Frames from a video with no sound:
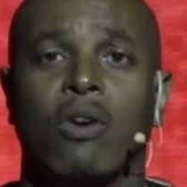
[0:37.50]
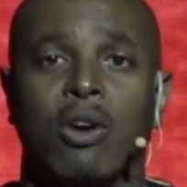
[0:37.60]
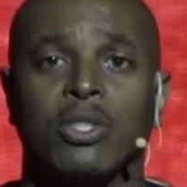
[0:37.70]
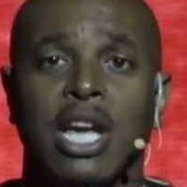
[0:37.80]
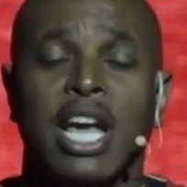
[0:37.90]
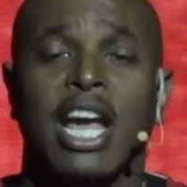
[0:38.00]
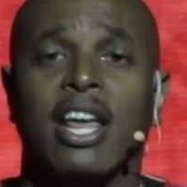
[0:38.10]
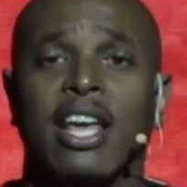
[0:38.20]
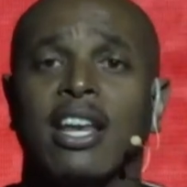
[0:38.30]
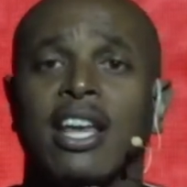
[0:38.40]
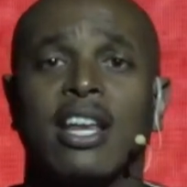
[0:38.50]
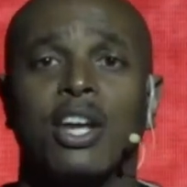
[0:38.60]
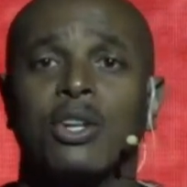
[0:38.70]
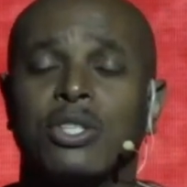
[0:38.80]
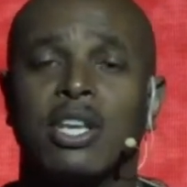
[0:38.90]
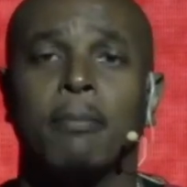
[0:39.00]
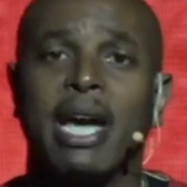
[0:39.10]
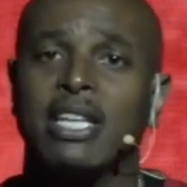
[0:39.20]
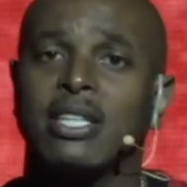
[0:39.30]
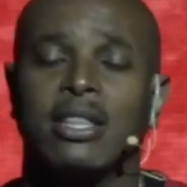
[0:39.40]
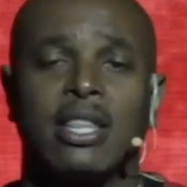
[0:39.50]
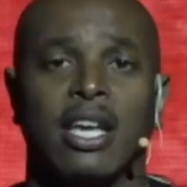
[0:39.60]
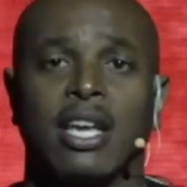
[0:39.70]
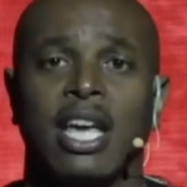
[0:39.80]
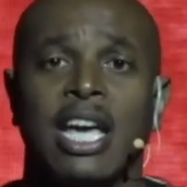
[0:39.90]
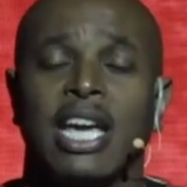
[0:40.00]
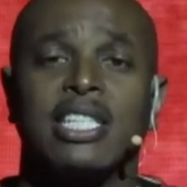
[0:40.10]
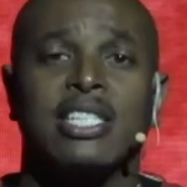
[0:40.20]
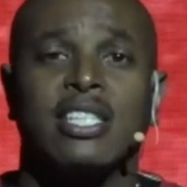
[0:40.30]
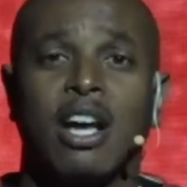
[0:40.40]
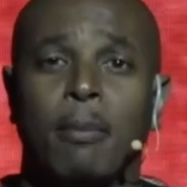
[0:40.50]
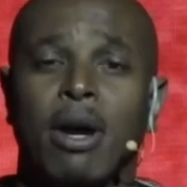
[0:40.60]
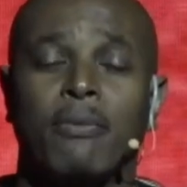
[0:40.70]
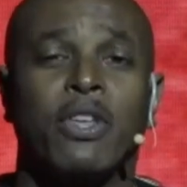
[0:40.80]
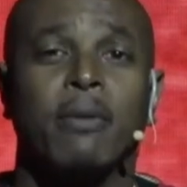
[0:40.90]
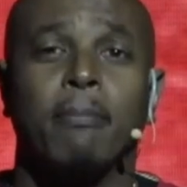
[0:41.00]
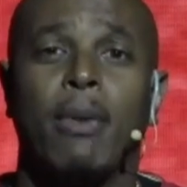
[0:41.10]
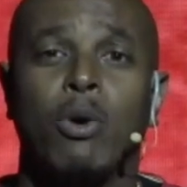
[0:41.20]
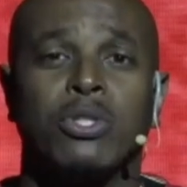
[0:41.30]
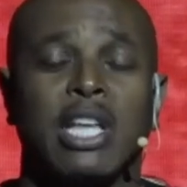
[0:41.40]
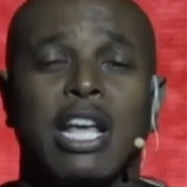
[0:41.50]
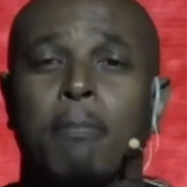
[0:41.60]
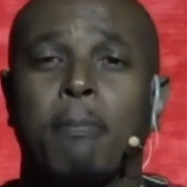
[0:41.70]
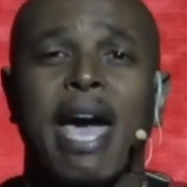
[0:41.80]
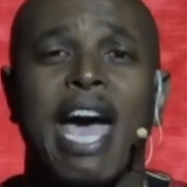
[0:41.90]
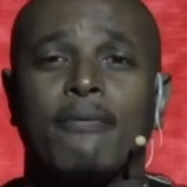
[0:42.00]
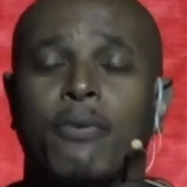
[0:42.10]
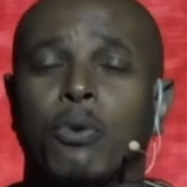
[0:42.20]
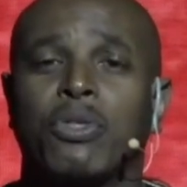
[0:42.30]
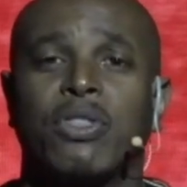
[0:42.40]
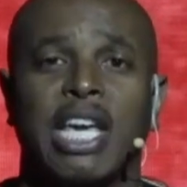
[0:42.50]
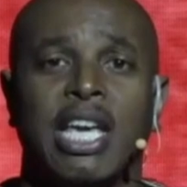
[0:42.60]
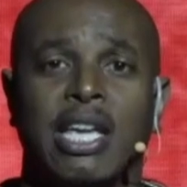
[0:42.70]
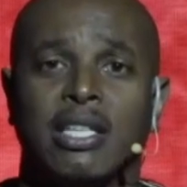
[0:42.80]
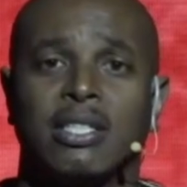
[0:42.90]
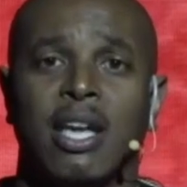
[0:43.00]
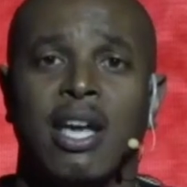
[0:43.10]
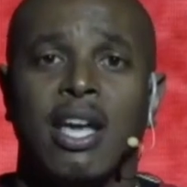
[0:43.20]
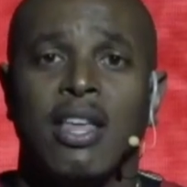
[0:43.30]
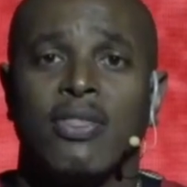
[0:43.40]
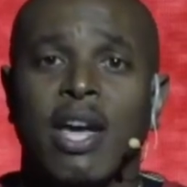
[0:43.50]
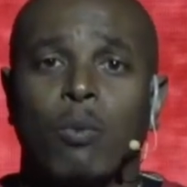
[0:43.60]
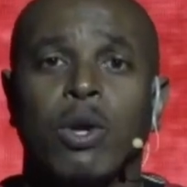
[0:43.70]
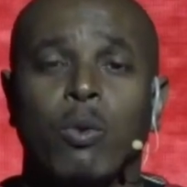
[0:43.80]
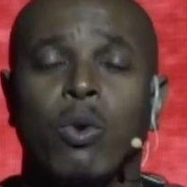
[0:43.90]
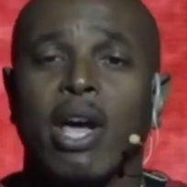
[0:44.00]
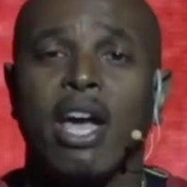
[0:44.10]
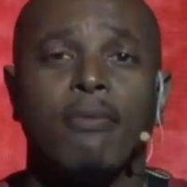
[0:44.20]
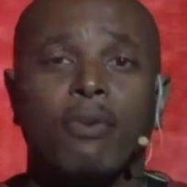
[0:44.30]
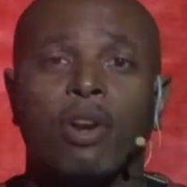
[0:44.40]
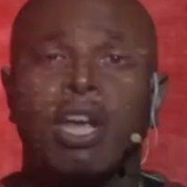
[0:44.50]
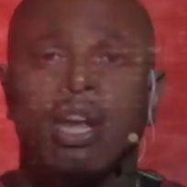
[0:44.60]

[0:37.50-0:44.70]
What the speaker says: the cross. And here's the amazing thing, is some of the most impactful things that we will ever